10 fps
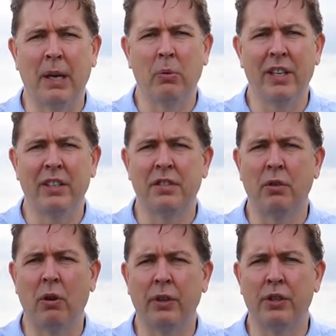bear witness
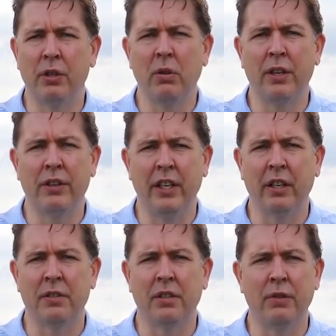to over 200
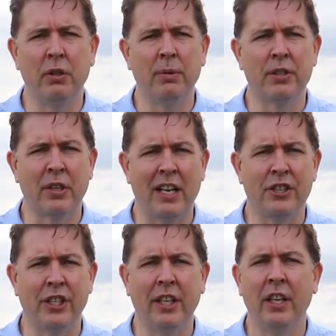years of human
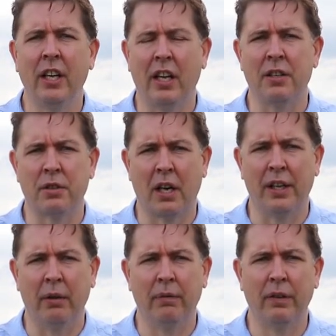tragedy and
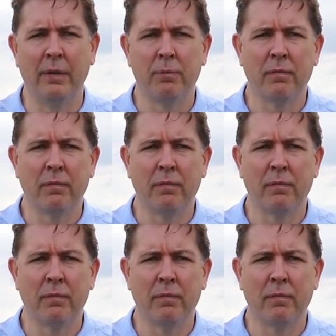triumph.